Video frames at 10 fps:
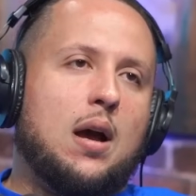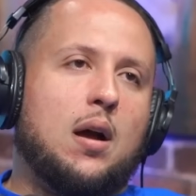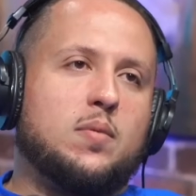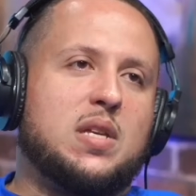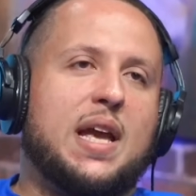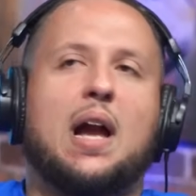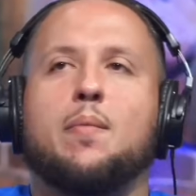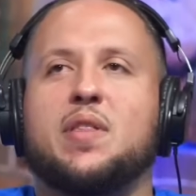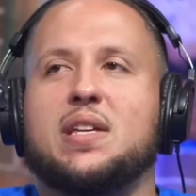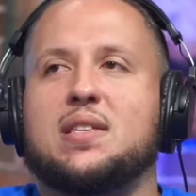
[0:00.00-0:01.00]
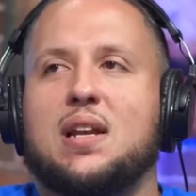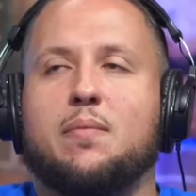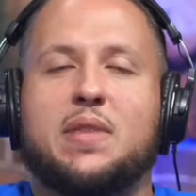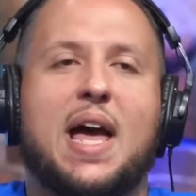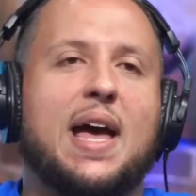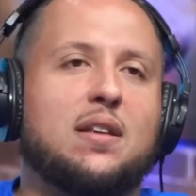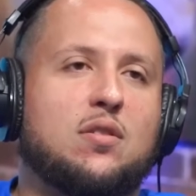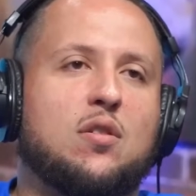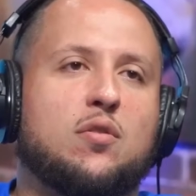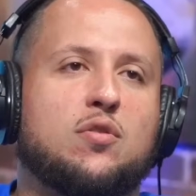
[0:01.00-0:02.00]
saying I'm this and I'm that.
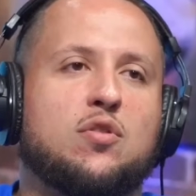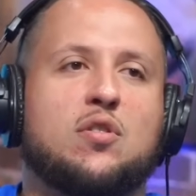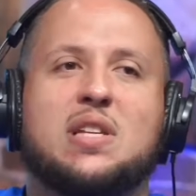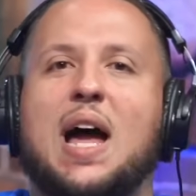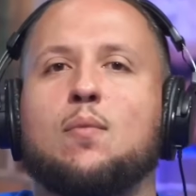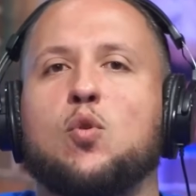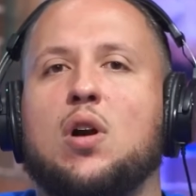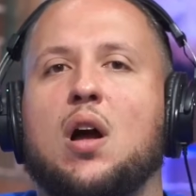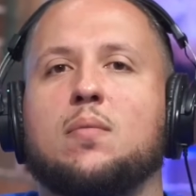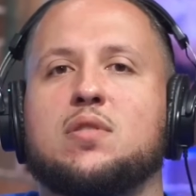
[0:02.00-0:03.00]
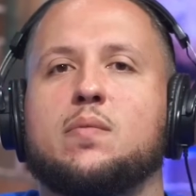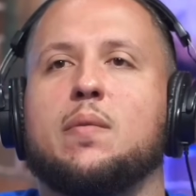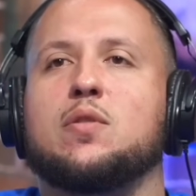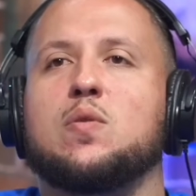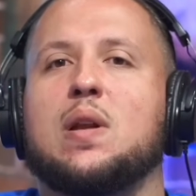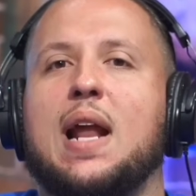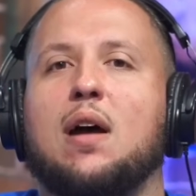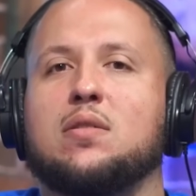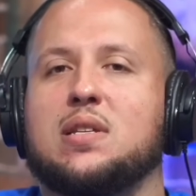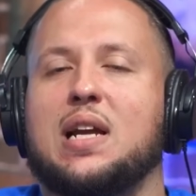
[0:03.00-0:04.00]
Your time will come to be able to
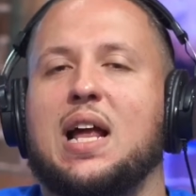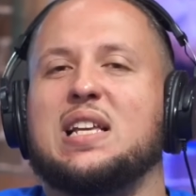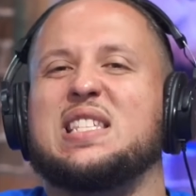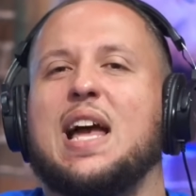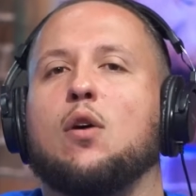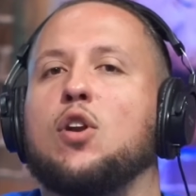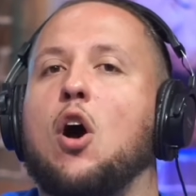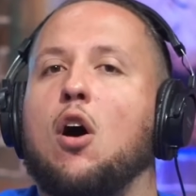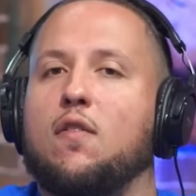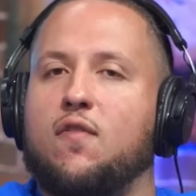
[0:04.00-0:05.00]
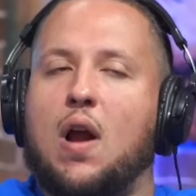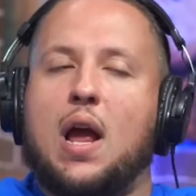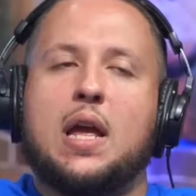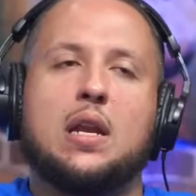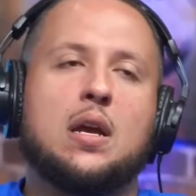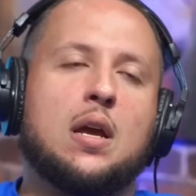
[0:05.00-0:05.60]
announce and kind of sound off, right?